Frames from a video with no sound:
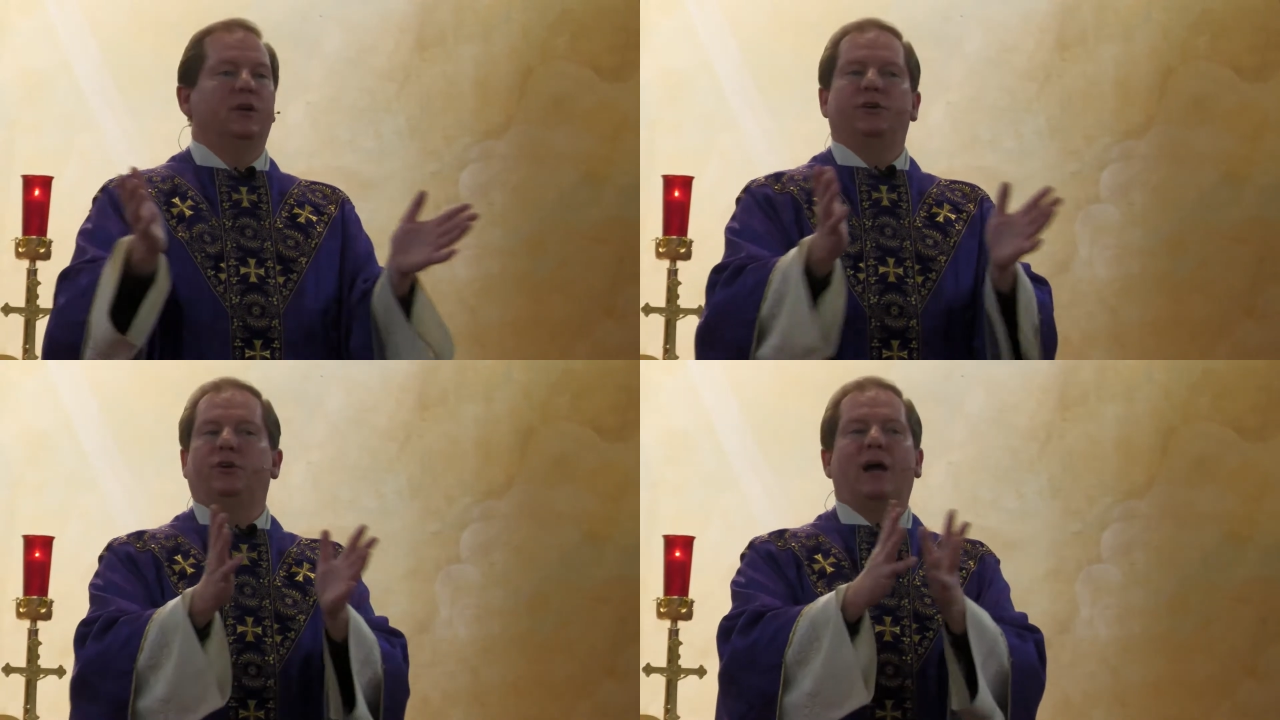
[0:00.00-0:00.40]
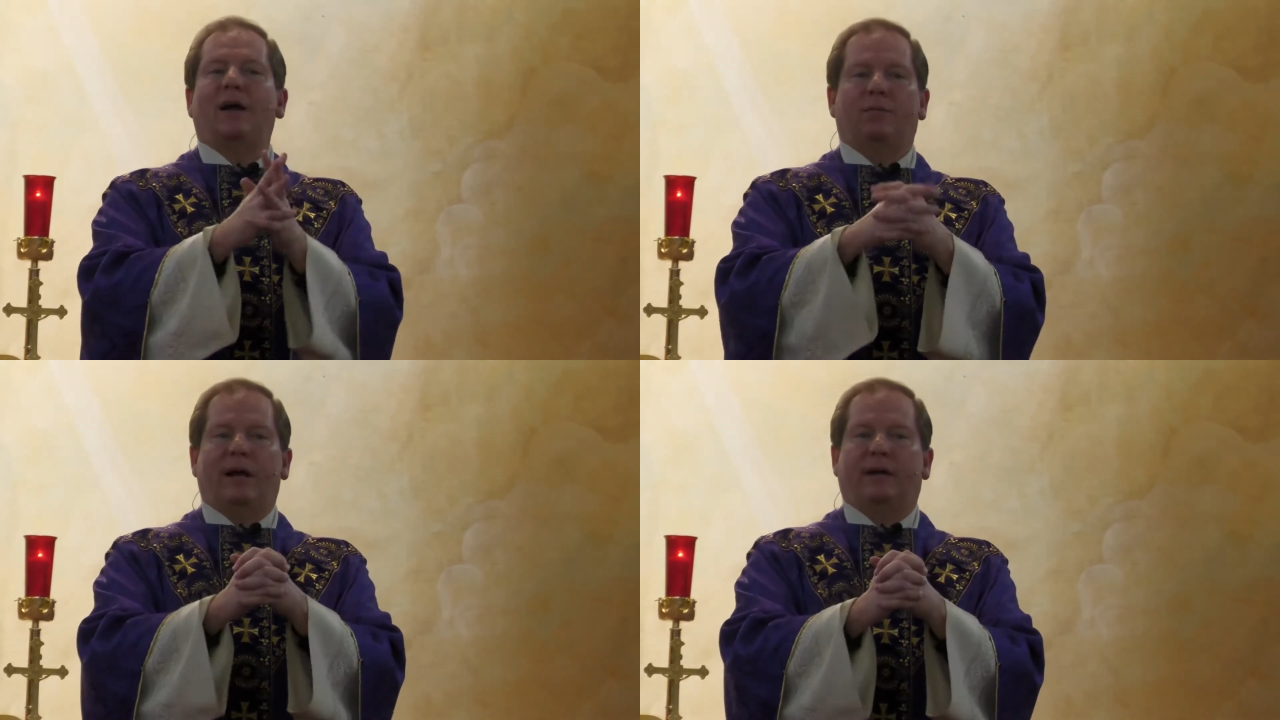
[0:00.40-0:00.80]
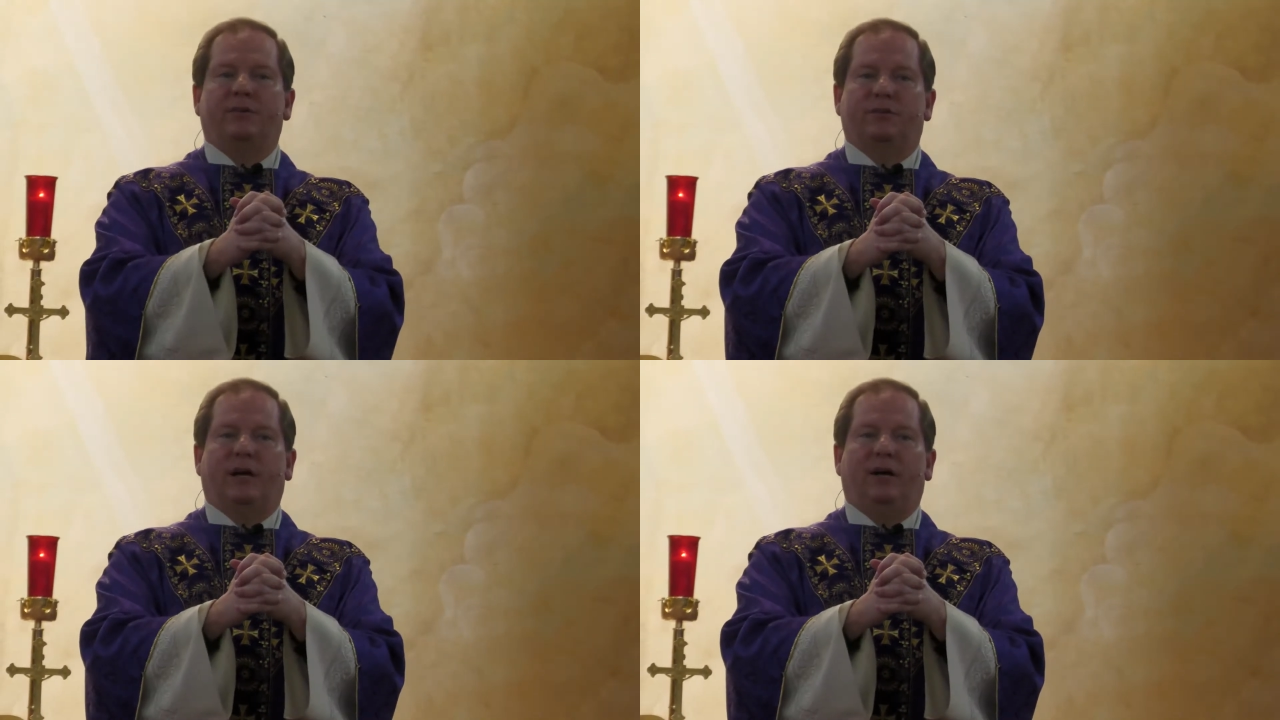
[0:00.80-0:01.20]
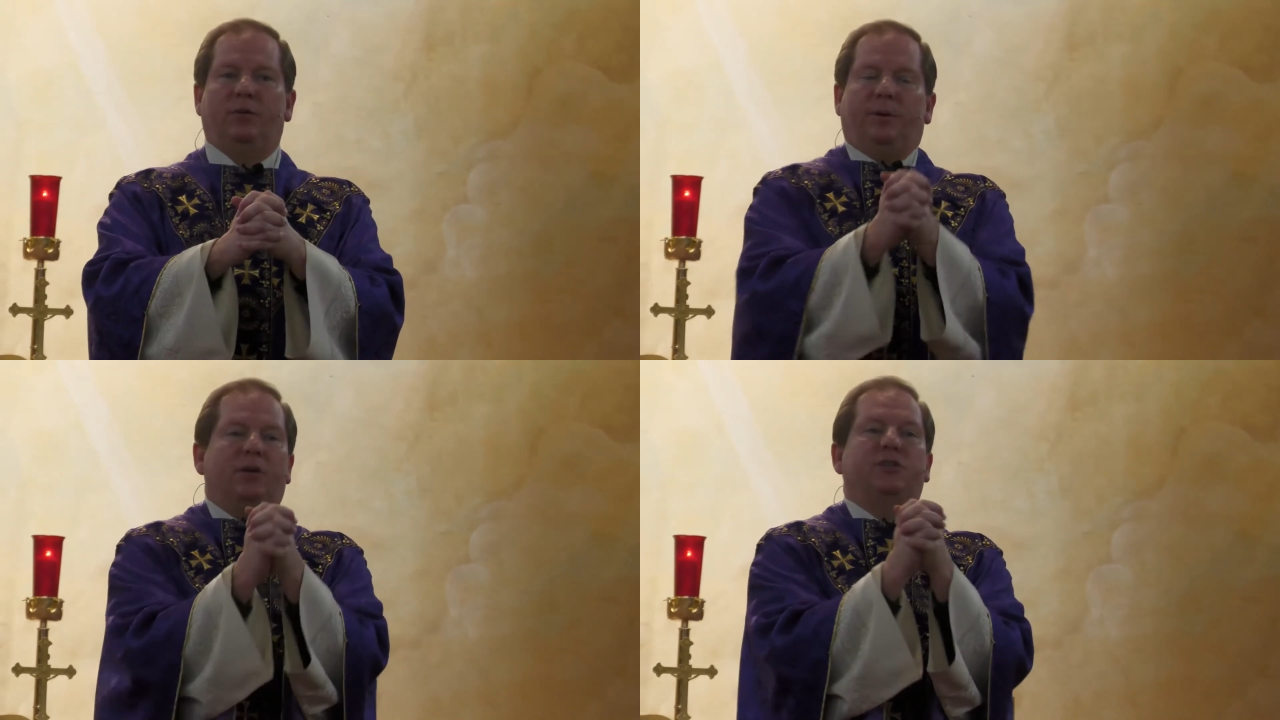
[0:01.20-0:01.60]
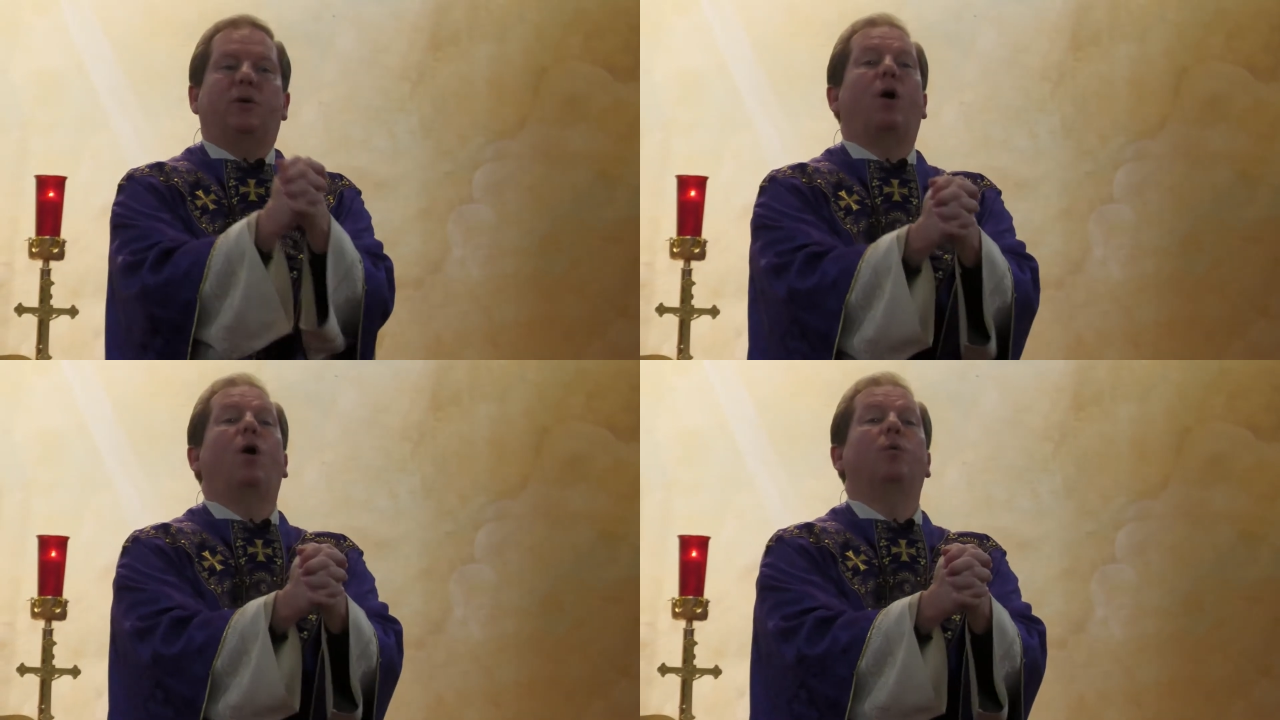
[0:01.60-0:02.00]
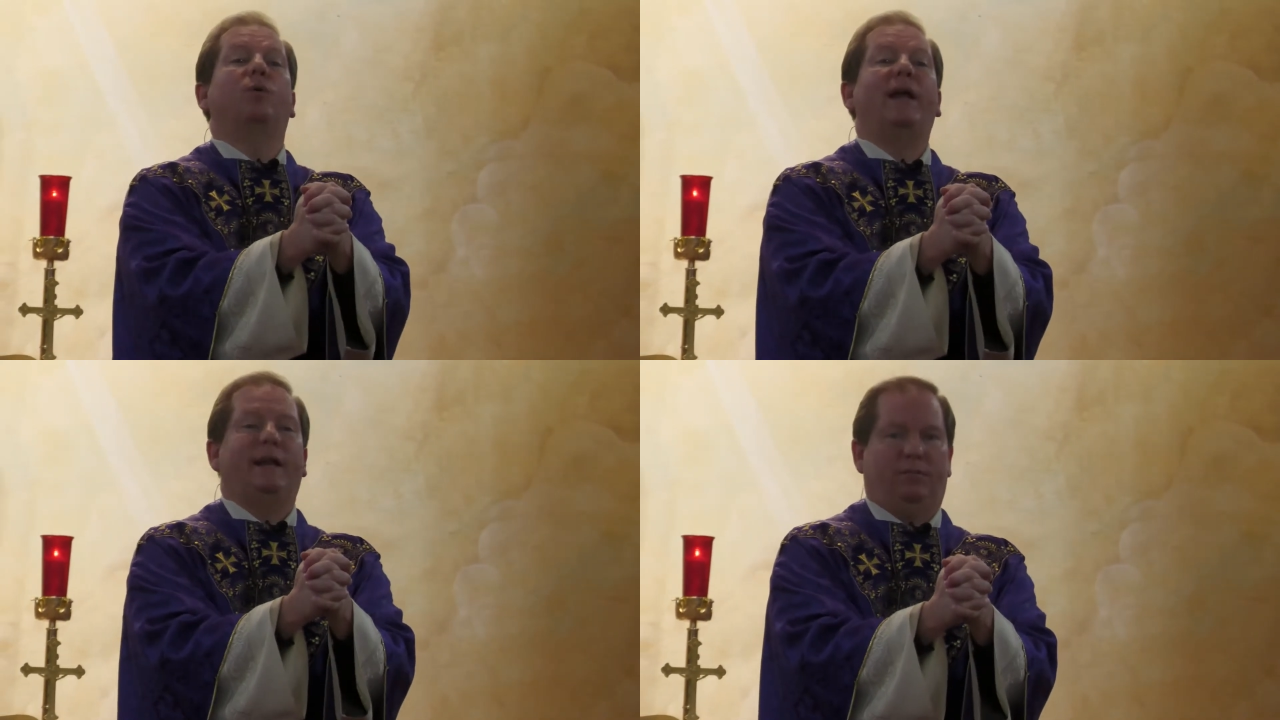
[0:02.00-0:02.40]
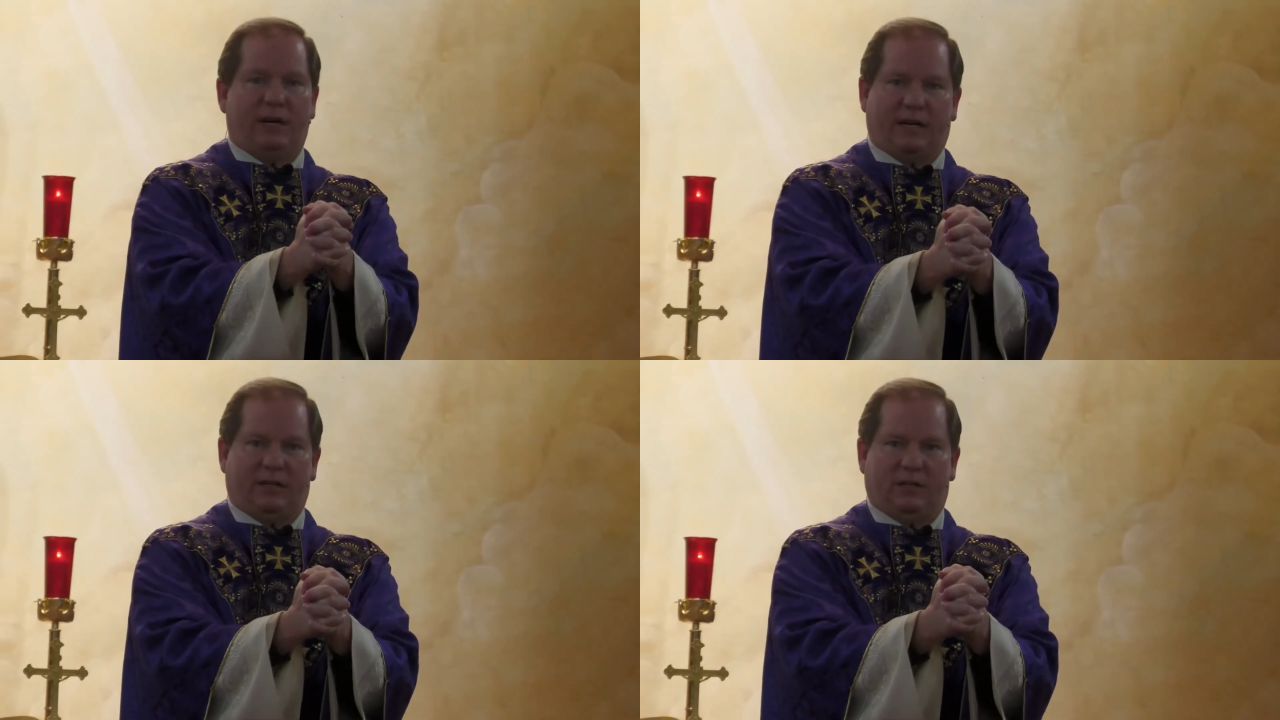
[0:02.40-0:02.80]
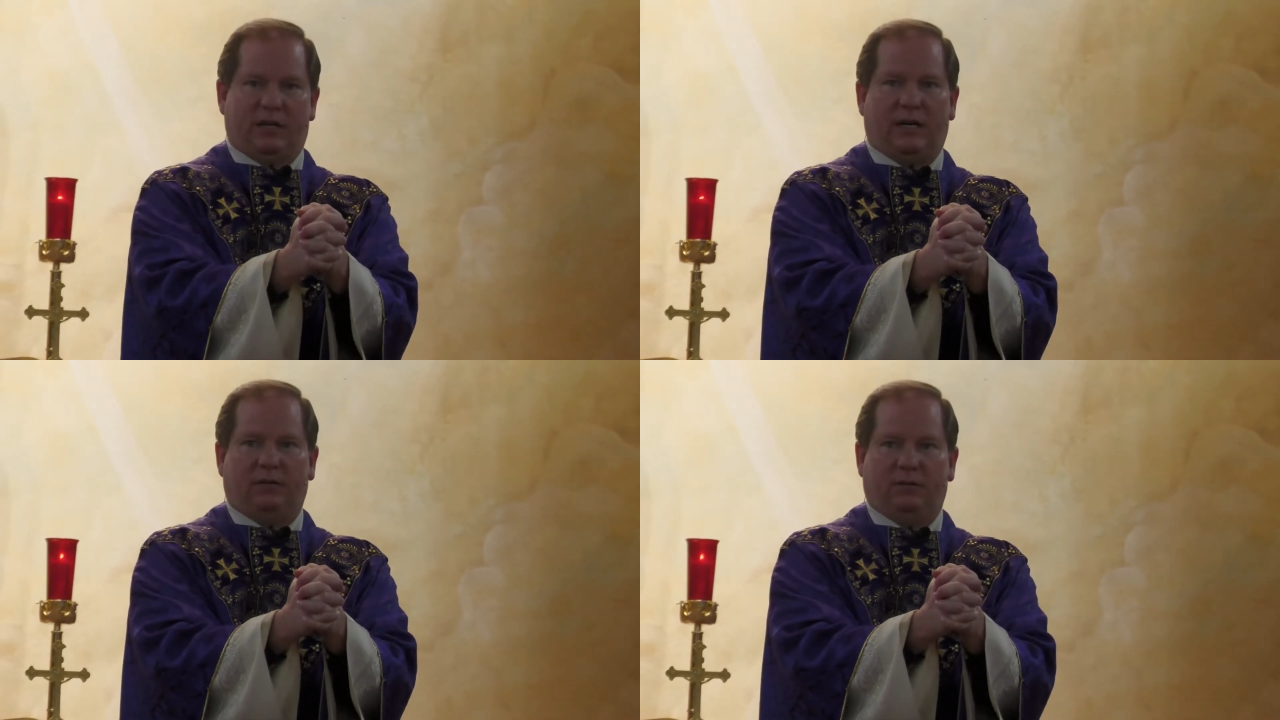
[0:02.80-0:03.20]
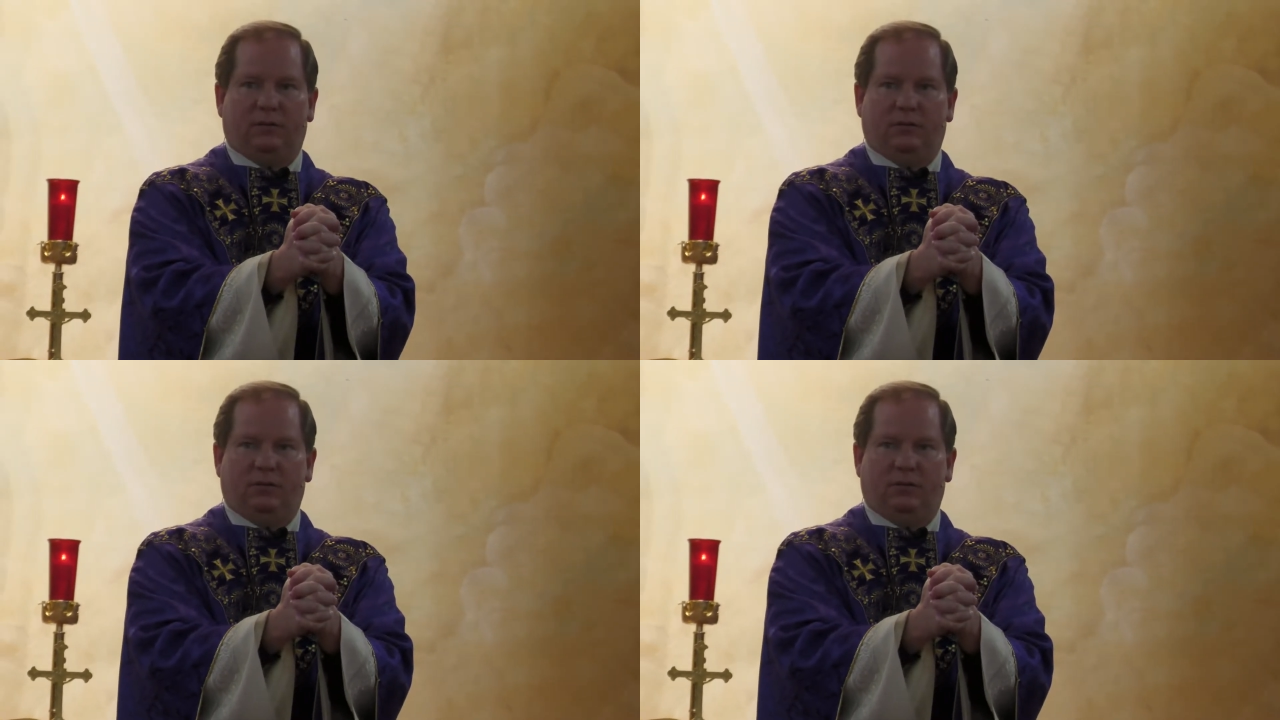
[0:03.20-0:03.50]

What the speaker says: You're not reconciled because you're already reconciled.